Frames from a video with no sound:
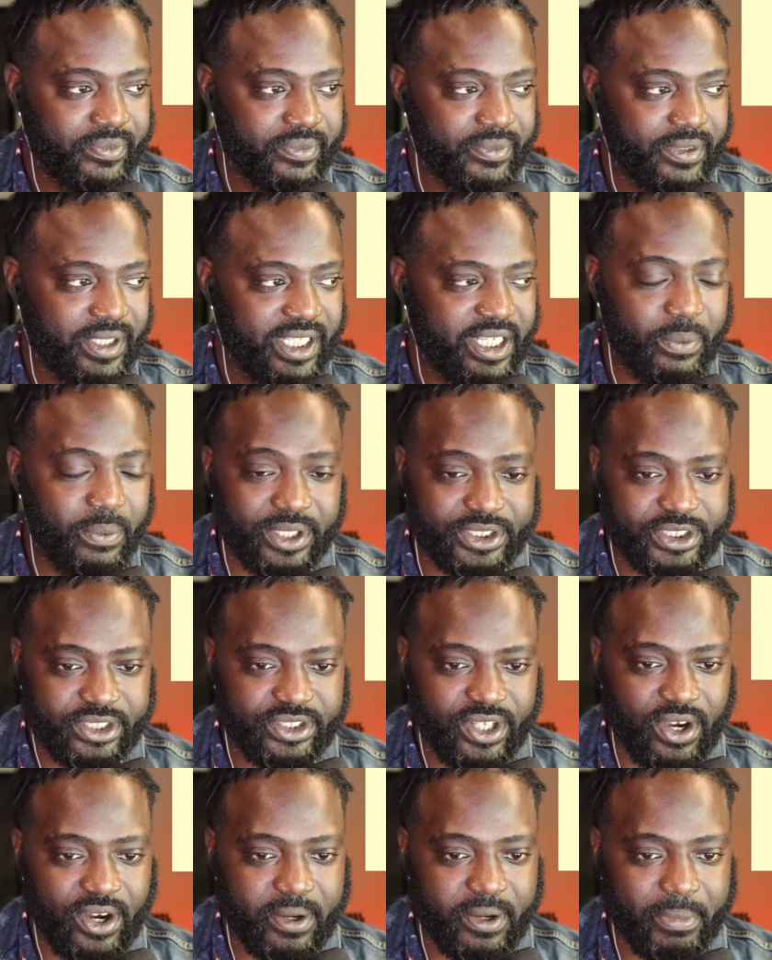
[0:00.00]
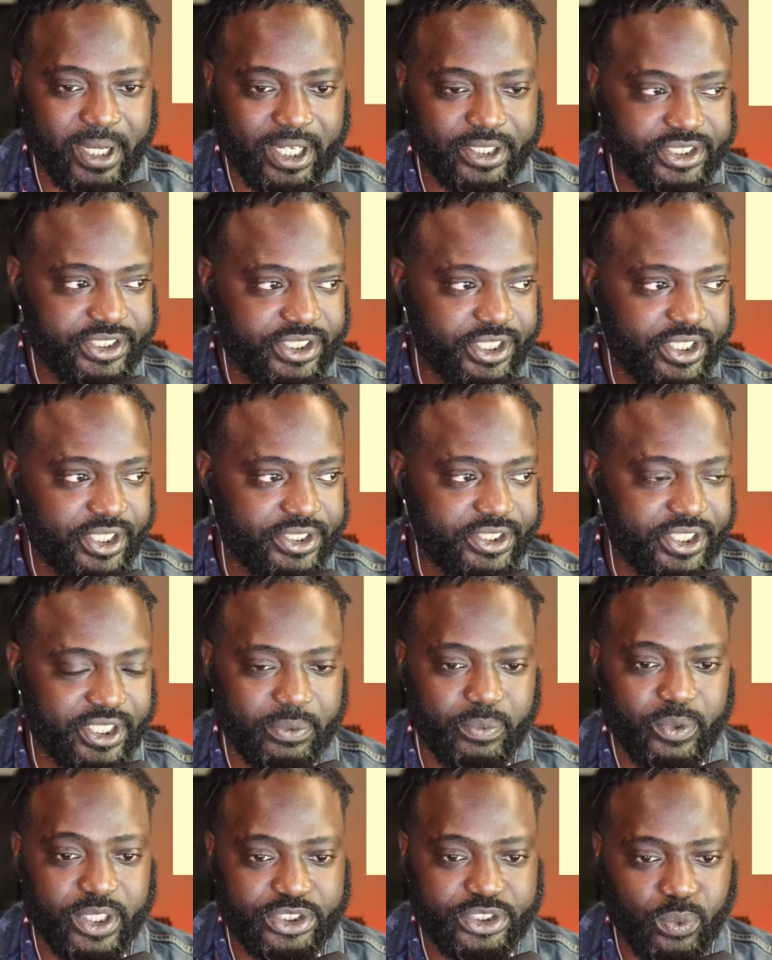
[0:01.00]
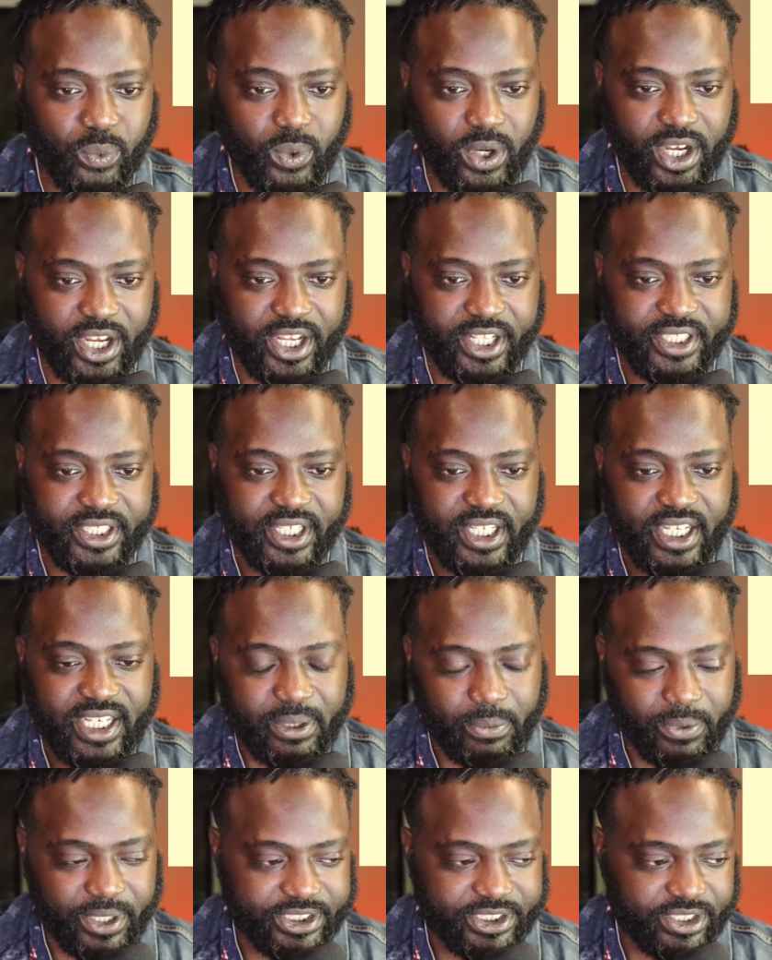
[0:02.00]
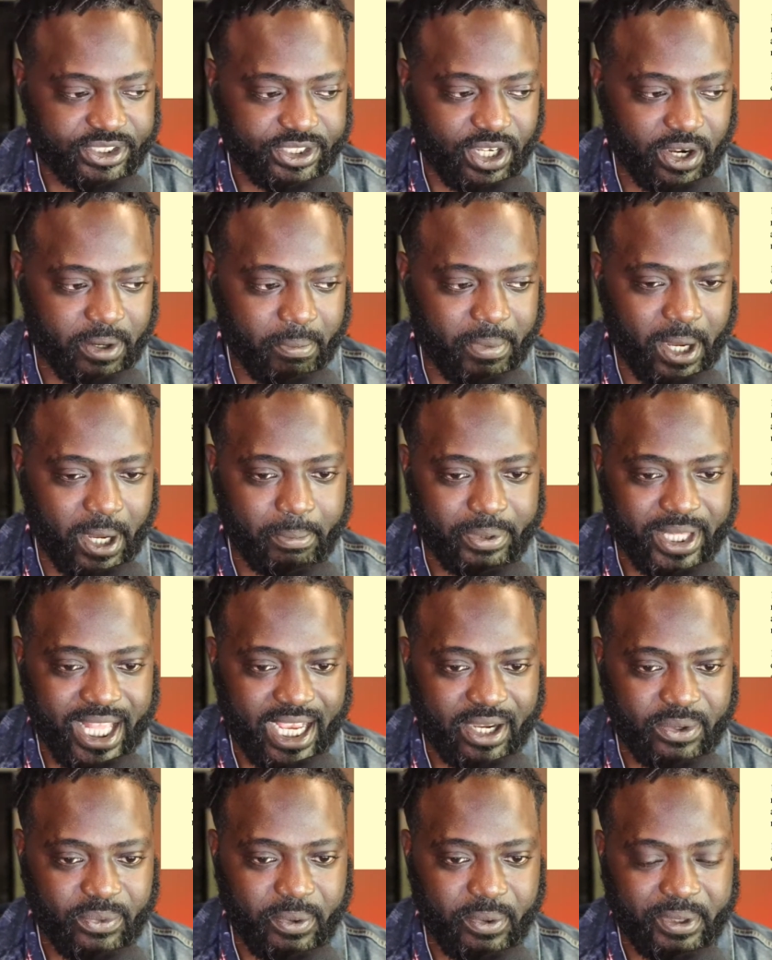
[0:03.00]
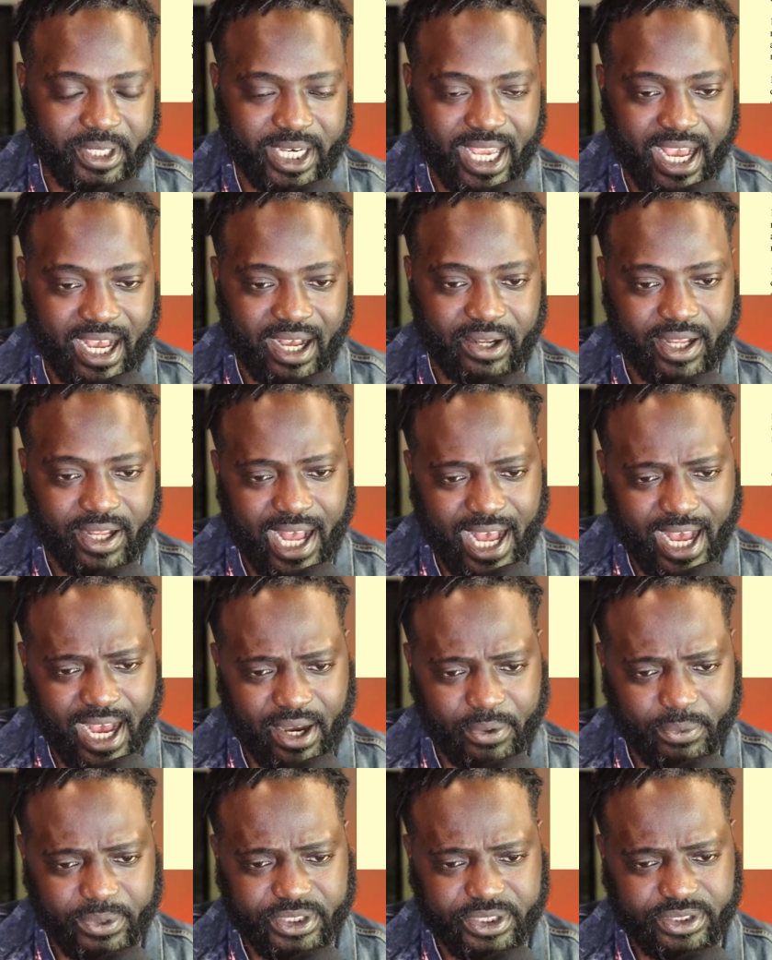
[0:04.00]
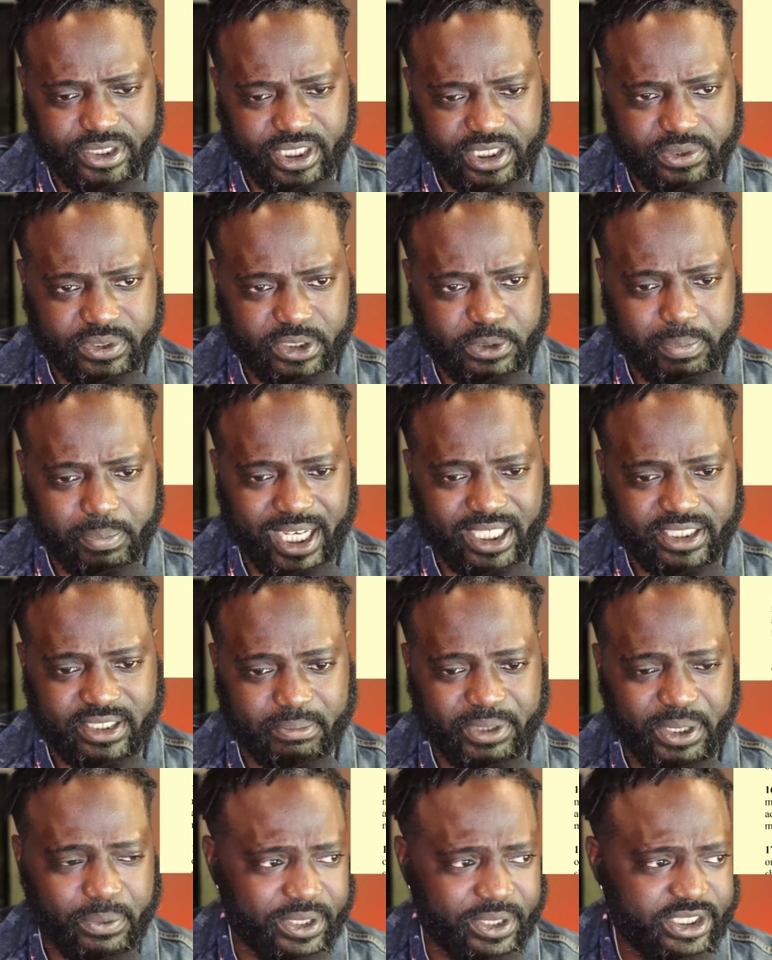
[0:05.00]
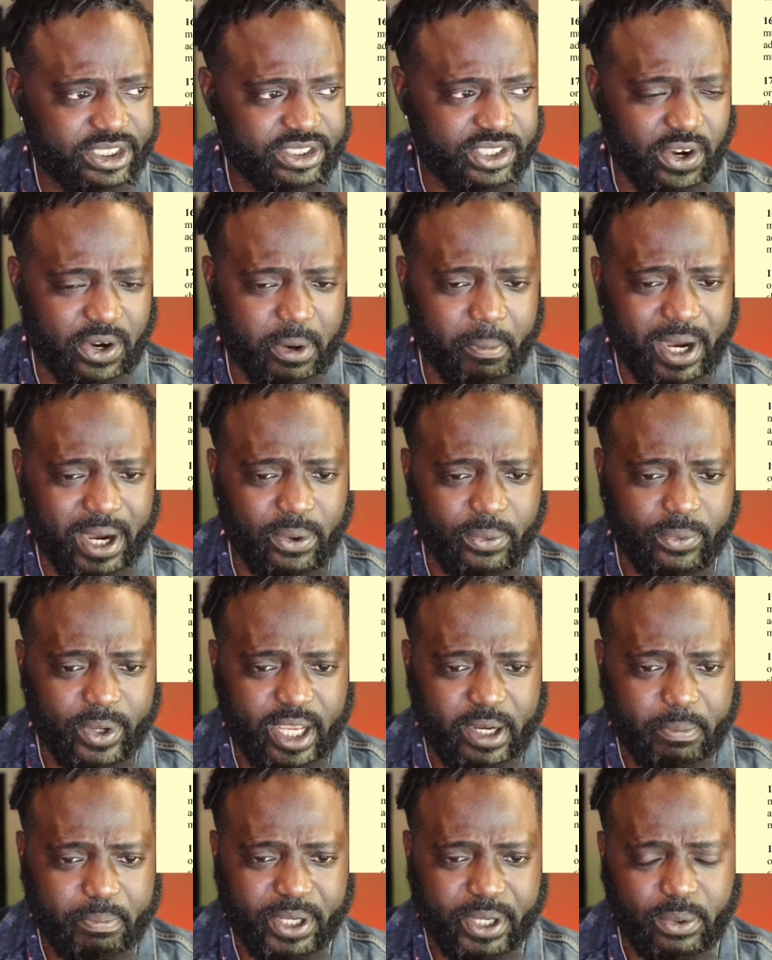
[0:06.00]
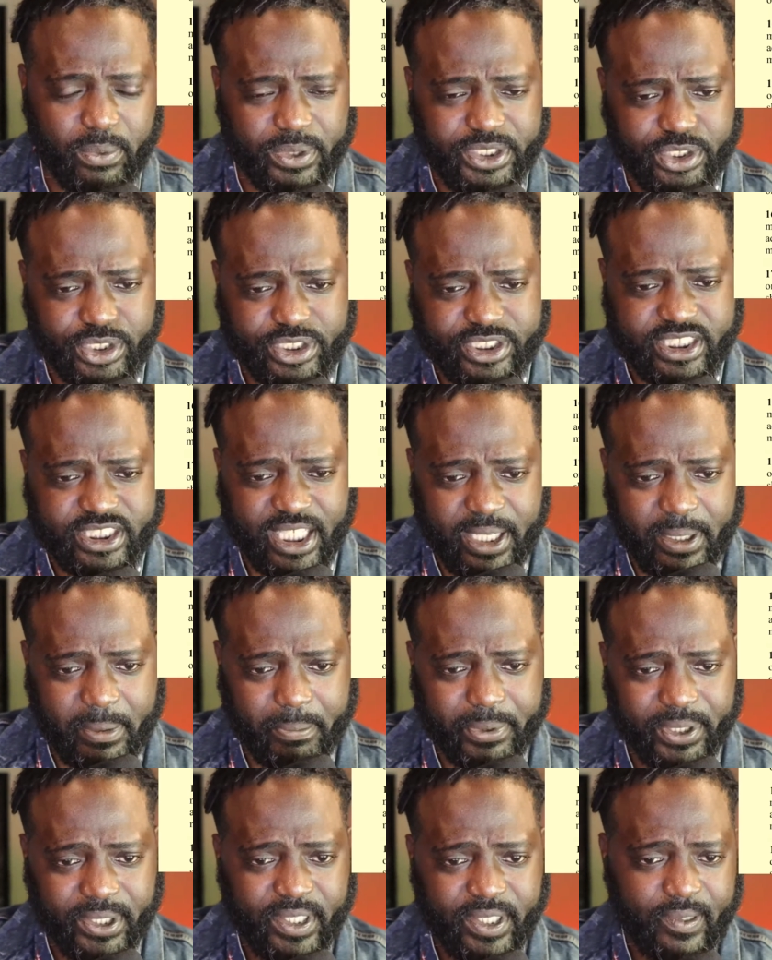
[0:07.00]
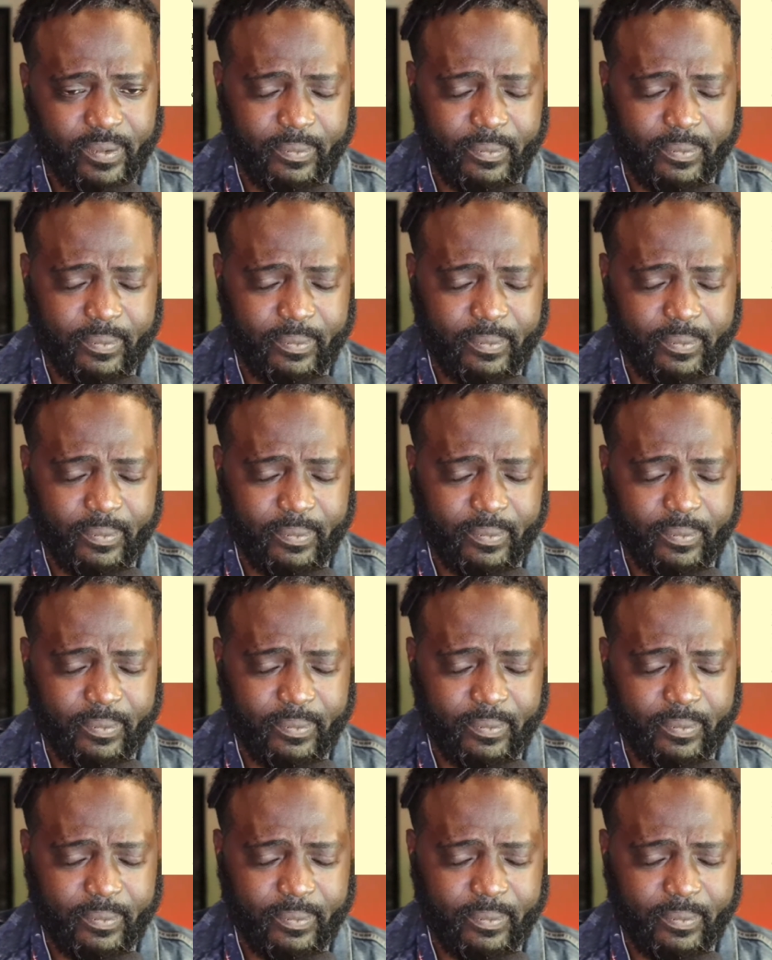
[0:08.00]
He wants to talk about children. Which one? He wants to talk about black women. How when you disrespect them. He wants to talk about red pill when you're a simp.